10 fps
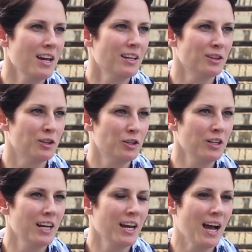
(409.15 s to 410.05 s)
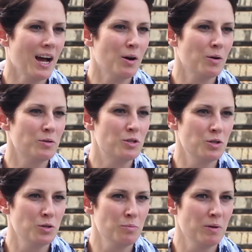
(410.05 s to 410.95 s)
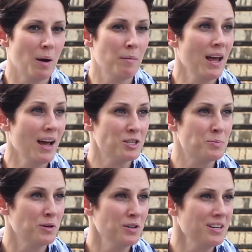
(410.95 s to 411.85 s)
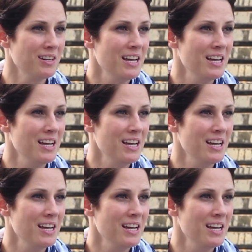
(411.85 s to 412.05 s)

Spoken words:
and learning how to become an expert